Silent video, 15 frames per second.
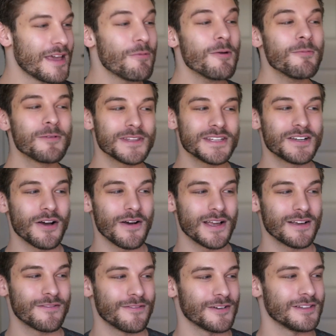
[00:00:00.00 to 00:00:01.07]
They were really
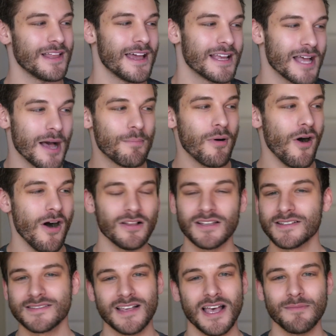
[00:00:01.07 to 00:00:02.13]
going for like a
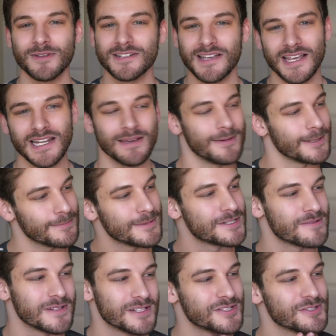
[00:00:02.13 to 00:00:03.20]
Paula Simon dynamic
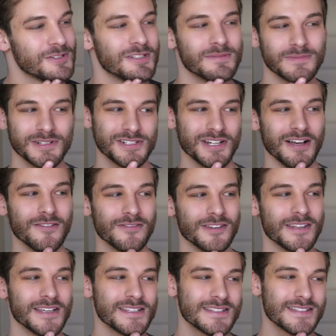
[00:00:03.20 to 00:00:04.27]
between Joel and Michelle for
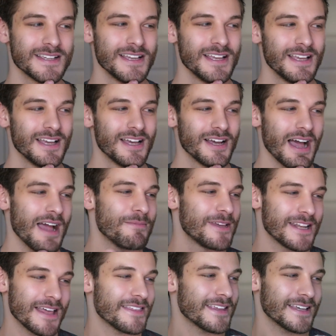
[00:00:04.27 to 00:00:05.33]
this. I
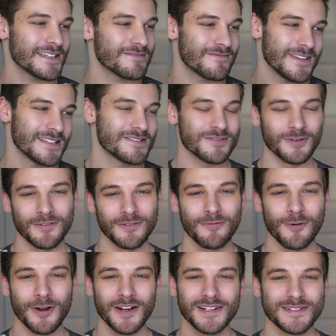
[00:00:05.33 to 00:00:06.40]
mean, I think it of
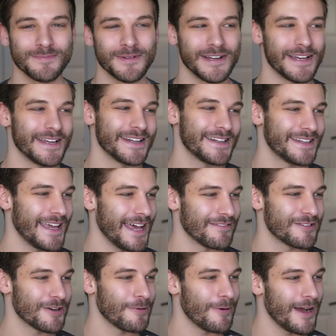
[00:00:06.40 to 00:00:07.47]
worked, but
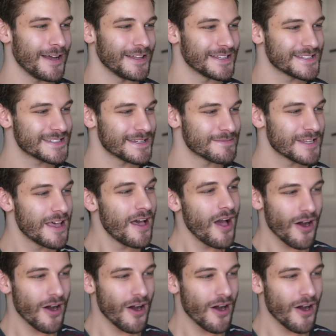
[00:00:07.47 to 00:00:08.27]
after a while it seemed...